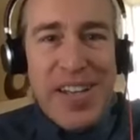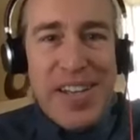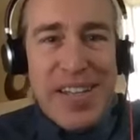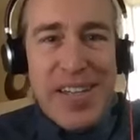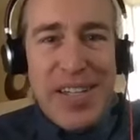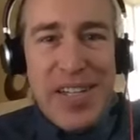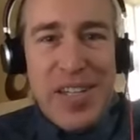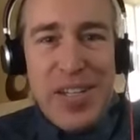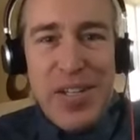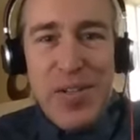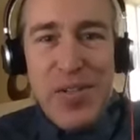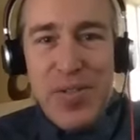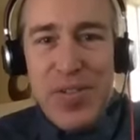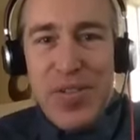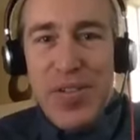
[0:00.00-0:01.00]
Like
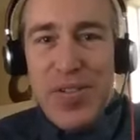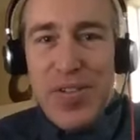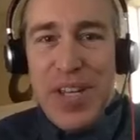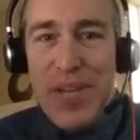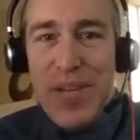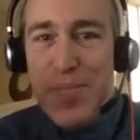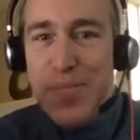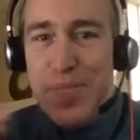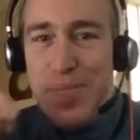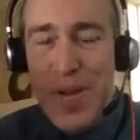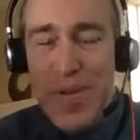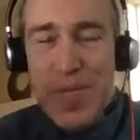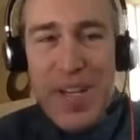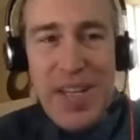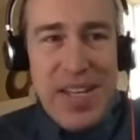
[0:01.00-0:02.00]
you keep
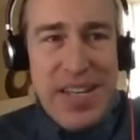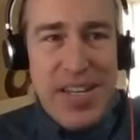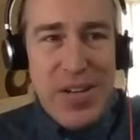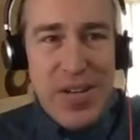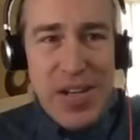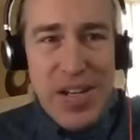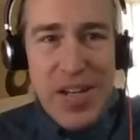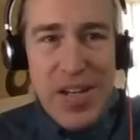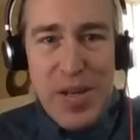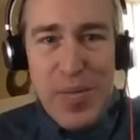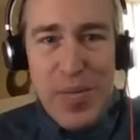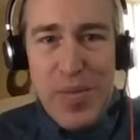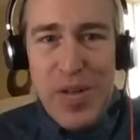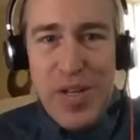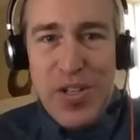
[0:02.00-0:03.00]
updating your
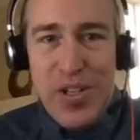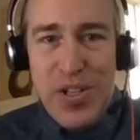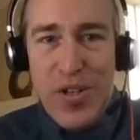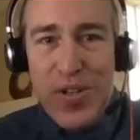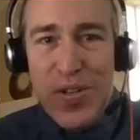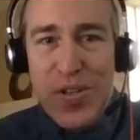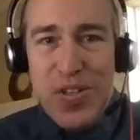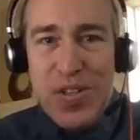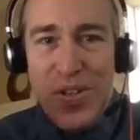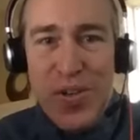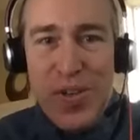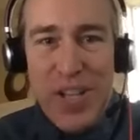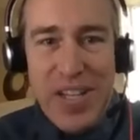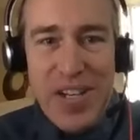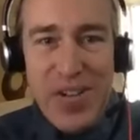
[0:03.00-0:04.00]
GitHub issues and showing
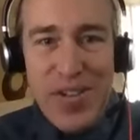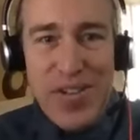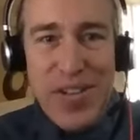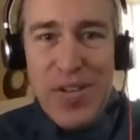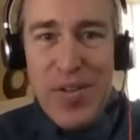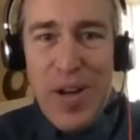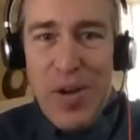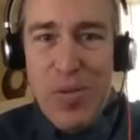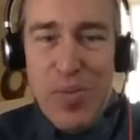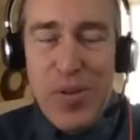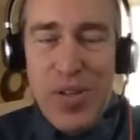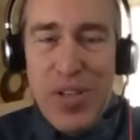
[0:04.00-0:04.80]
like, here's the new output.